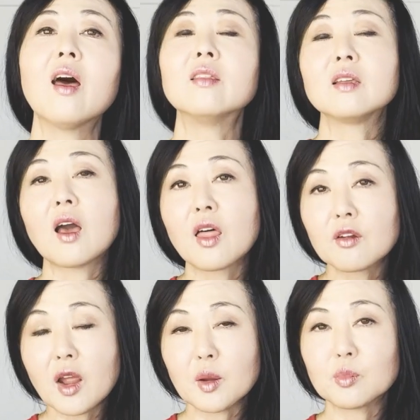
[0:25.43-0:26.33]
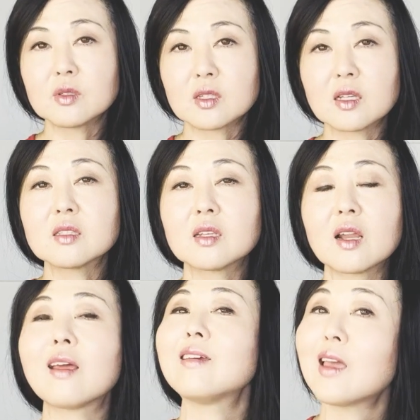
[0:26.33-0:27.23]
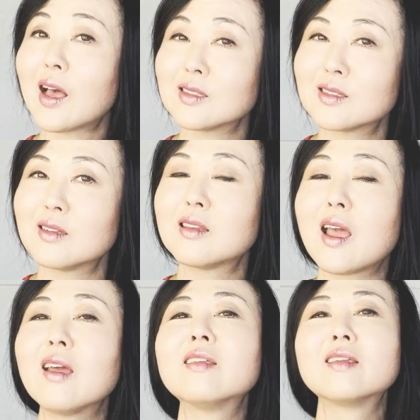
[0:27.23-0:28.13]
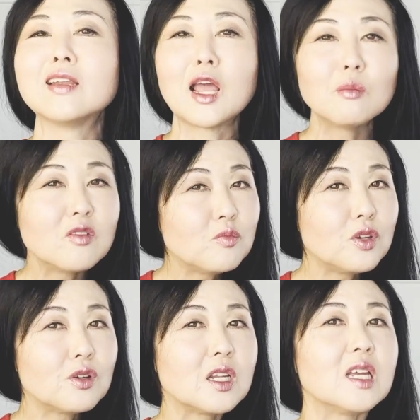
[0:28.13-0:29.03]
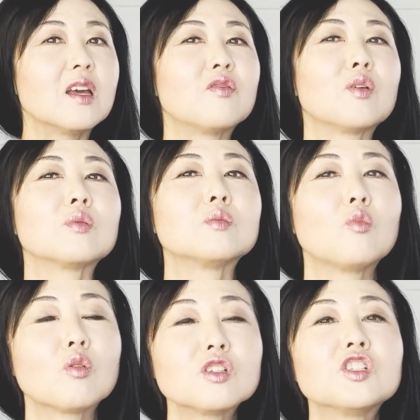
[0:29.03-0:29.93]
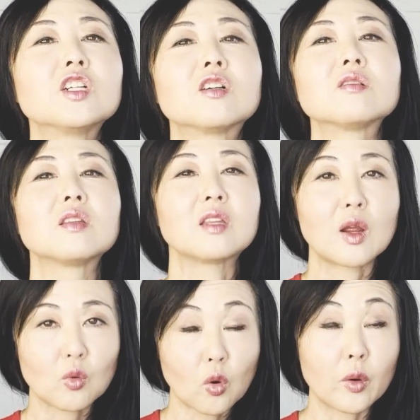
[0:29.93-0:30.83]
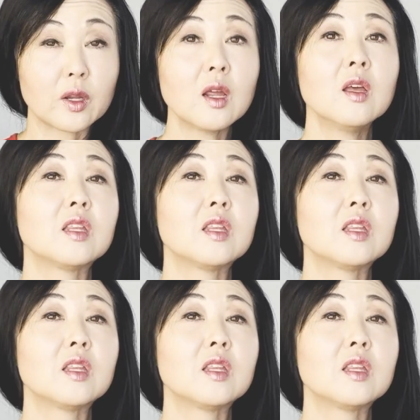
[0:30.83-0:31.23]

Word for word: And the other eight percent said yes, that they, in the name of beauty, if it was more sheer, that they were going,